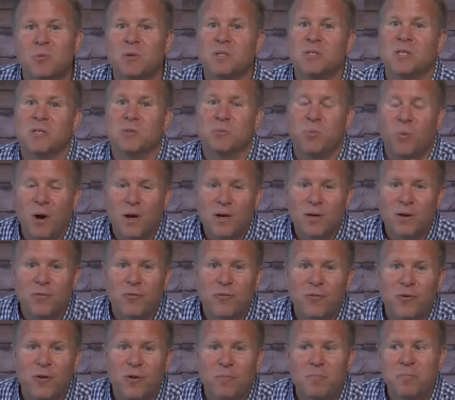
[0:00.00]
which is
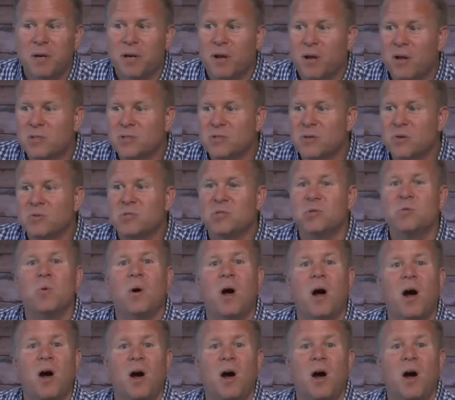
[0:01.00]
wonderful, but also to